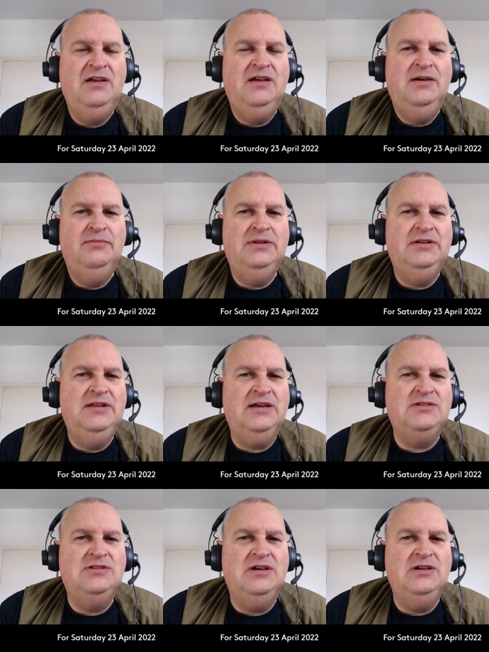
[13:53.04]
But the
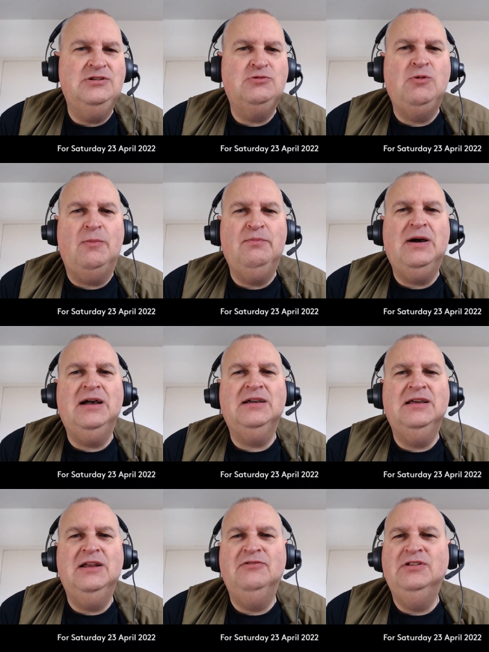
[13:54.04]
next day, I swapped back
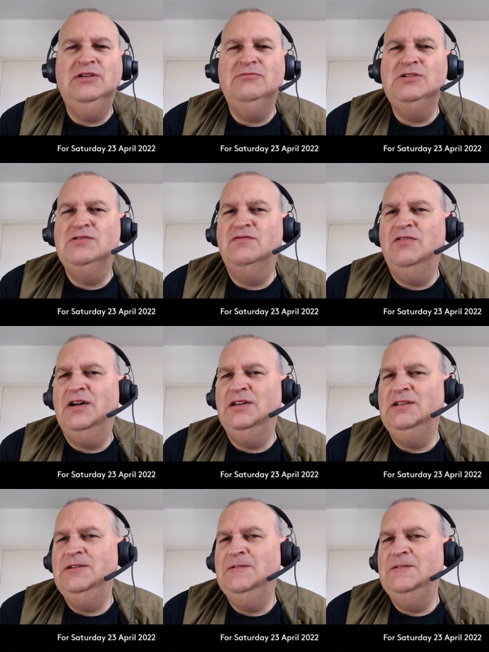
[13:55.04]
and everything was fine.